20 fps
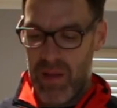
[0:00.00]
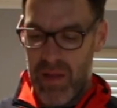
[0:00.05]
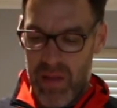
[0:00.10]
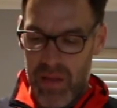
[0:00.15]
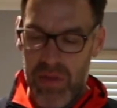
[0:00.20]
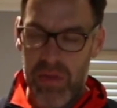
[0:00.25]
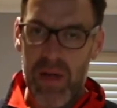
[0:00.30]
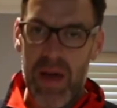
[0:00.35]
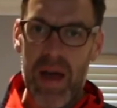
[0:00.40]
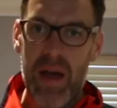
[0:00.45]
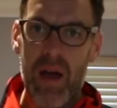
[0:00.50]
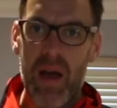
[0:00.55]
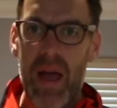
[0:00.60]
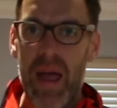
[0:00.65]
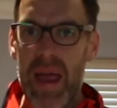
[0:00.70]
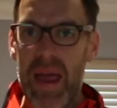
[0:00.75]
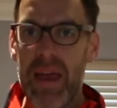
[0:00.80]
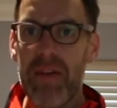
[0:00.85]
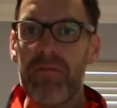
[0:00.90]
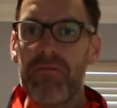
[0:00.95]
That
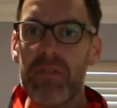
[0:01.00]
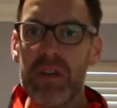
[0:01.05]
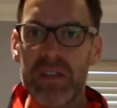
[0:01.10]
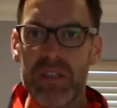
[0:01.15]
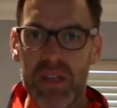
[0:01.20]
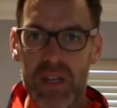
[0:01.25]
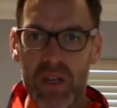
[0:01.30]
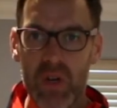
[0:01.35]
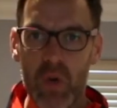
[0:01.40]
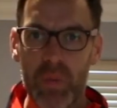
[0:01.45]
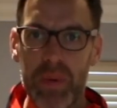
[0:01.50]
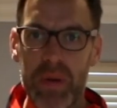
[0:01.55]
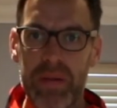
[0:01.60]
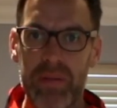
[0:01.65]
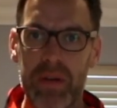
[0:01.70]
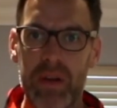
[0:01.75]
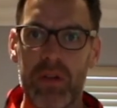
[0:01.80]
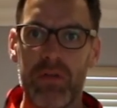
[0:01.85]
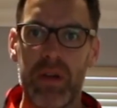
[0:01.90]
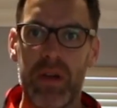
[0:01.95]
every single bit
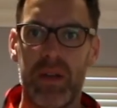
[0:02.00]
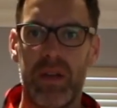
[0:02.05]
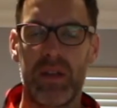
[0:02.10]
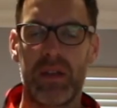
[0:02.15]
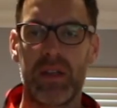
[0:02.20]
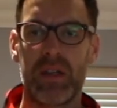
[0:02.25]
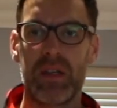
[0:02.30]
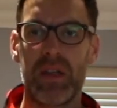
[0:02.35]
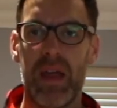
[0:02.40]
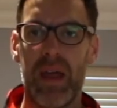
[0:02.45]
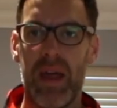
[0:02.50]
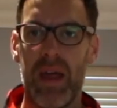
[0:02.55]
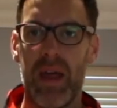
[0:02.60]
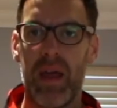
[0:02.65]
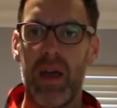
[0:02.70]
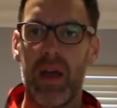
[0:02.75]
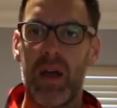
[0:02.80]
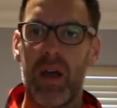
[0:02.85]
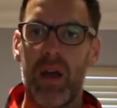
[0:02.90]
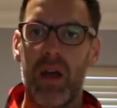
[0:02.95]
of ingredients in
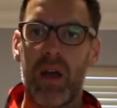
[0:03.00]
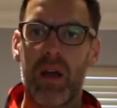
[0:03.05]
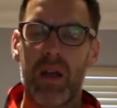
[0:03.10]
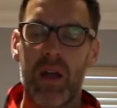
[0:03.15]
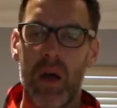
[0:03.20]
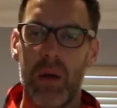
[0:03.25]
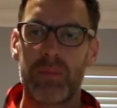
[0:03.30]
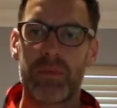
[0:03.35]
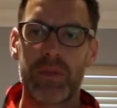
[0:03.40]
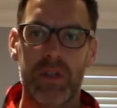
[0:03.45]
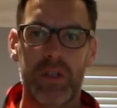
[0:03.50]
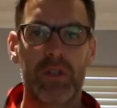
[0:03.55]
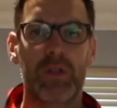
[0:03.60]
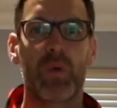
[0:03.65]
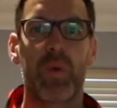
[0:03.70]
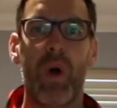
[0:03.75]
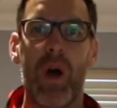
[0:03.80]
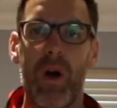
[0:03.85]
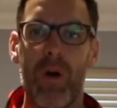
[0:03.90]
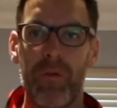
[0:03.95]
there come to
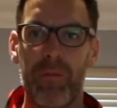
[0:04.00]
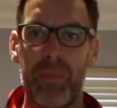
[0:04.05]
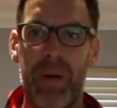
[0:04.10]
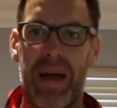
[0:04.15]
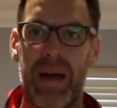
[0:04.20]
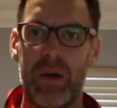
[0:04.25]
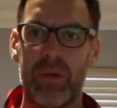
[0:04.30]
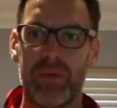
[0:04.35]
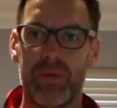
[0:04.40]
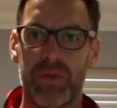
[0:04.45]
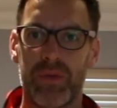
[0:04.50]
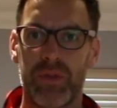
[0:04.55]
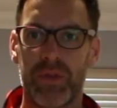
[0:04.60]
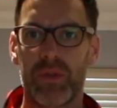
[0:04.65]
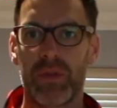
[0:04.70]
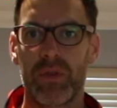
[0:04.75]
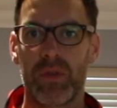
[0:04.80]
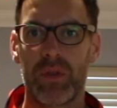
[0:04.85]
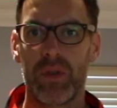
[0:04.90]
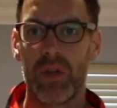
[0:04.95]

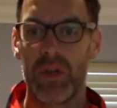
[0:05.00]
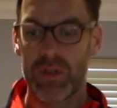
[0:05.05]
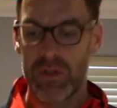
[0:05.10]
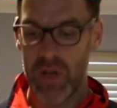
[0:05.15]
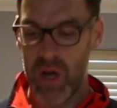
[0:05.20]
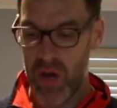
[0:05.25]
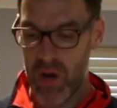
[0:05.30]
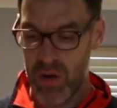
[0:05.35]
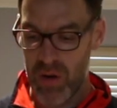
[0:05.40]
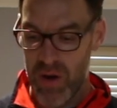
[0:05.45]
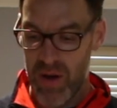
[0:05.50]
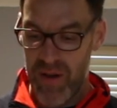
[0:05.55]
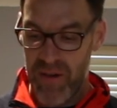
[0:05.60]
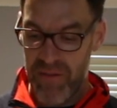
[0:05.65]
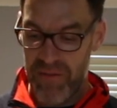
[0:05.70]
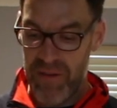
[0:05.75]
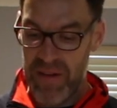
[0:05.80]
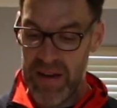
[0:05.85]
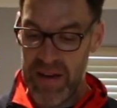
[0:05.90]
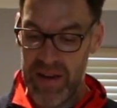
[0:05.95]
£12. So
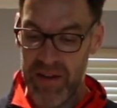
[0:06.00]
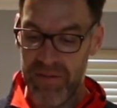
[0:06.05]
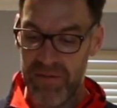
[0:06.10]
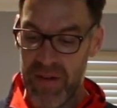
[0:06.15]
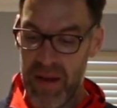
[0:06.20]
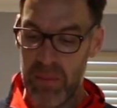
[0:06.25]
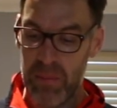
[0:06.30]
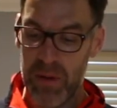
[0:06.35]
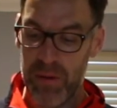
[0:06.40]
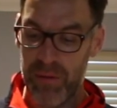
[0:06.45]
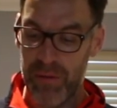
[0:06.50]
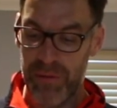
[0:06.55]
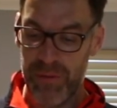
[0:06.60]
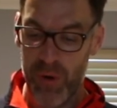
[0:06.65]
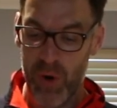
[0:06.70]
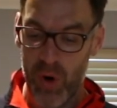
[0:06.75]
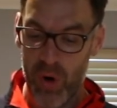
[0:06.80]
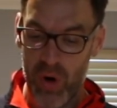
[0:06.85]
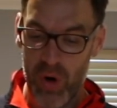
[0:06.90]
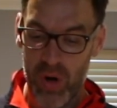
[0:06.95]
feeding a family of
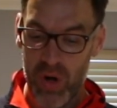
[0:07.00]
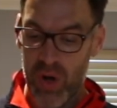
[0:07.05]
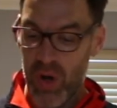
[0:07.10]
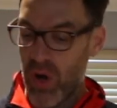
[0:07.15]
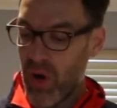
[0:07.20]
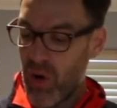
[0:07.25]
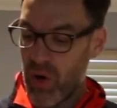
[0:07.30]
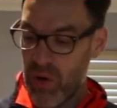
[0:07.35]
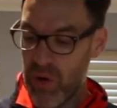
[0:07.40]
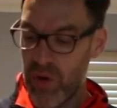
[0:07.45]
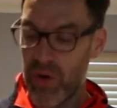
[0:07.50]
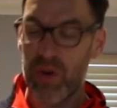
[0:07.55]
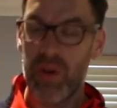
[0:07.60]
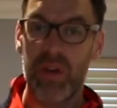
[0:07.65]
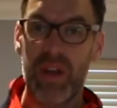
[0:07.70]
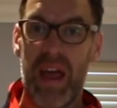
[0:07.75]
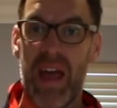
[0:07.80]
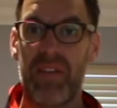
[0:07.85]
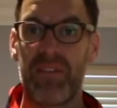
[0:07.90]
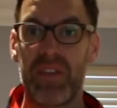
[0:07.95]
4, or you
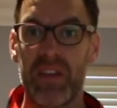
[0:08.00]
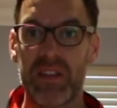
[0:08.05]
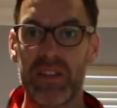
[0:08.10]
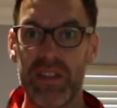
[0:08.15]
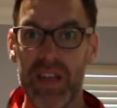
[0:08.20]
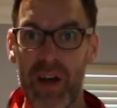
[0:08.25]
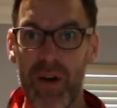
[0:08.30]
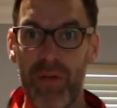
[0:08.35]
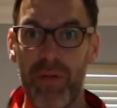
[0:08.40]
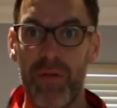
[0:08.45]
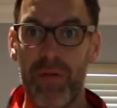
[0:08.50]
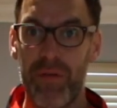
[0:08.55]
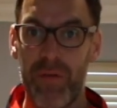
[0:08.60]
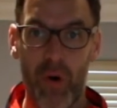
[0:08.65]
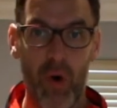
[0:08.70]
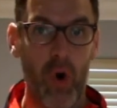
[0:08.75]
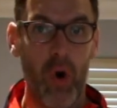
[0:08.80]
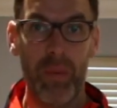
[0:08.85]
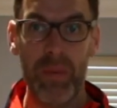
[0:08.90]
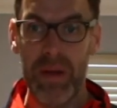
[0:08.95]
can have yourself
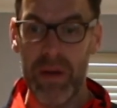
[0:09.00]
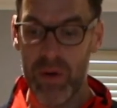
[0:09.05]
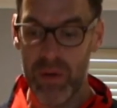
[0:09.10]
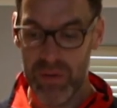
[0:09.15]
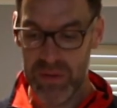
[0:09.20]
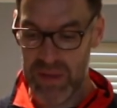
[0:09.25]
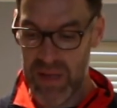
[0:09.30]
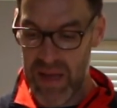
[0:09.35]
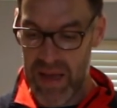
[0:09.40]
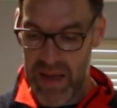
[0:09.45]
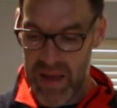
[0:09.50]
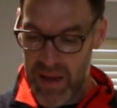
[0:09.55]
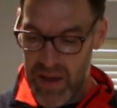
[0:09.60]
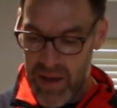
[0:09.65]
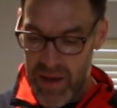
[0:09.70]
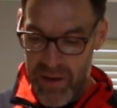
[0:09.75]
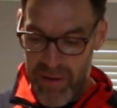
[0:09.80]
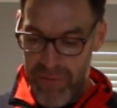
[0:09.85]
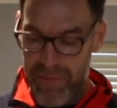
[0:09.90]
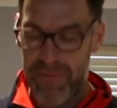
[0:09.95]
4 meals there
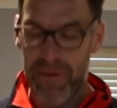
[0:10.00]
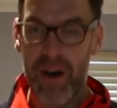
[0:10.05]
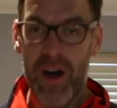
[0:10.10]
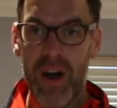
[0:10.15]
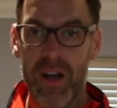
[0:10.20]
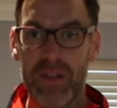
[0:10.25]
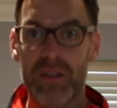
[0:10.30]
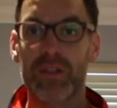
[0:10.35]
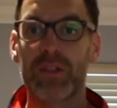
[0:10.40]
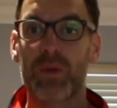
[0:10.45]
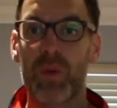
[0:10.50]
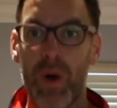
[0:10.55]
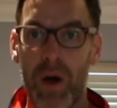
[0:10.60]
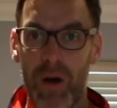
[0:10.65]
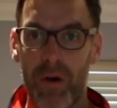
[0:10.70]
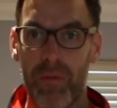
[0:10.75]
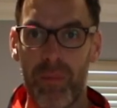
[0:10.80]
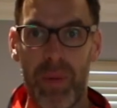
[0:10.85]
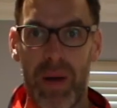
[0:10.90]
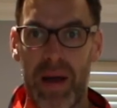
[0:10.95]
for
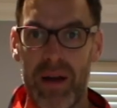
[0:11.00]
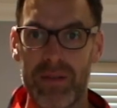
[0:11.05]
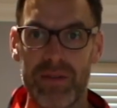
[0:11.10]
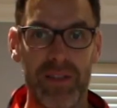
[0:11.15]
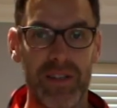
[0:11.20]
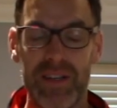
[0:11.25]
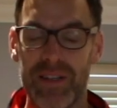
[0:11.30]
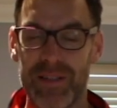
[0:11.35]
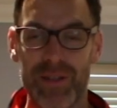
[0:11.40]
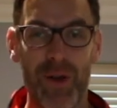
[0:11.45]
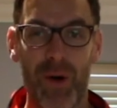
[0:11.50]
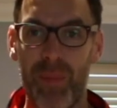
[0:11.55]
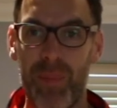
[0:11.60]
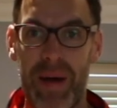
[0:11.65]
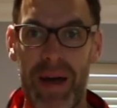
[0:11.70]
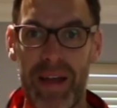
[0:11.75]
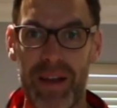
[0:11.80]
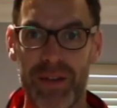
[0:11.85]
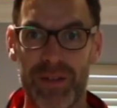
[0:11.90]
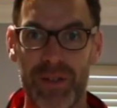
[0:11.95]
£12, and it's not
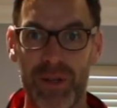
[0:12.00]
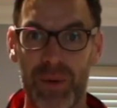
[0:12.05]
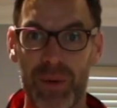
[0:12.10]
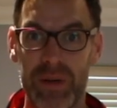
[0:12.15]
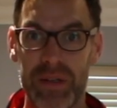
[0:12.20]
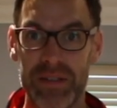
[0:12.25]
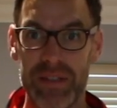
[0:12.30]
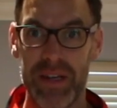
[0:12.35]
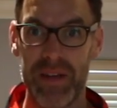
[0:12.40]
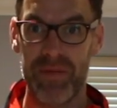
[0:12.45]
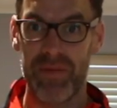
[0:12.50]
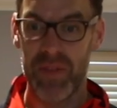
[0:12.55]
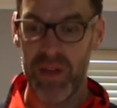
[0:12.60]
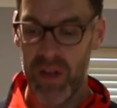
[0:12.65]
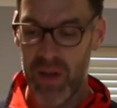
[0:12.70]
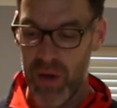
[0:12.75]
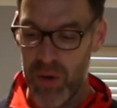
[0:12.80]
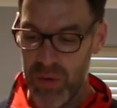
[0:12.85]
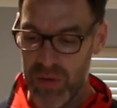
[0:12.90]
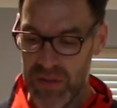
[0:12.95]
bad at all, is it?
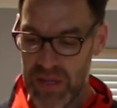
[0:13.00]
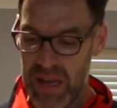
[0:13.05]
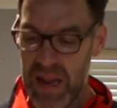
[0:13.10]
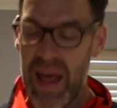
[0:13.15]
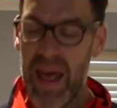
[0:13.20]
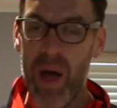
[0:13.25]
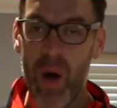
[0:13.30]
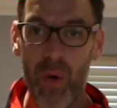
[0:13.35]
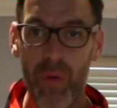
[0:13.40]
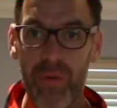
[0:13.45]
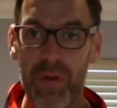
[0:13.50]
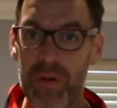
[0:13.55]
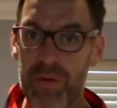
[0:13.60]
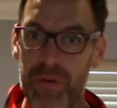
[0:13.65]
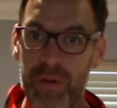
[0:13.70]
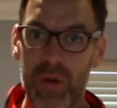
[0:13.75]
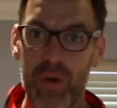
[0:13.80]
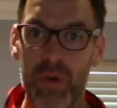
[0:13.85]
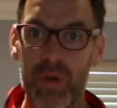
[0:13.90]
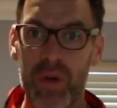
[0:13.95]
Who said healthy
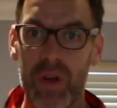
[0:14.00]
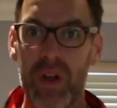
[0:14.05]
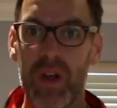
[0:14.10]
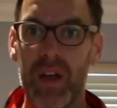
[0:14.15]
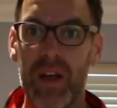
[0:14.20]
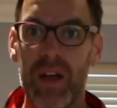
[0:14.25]
food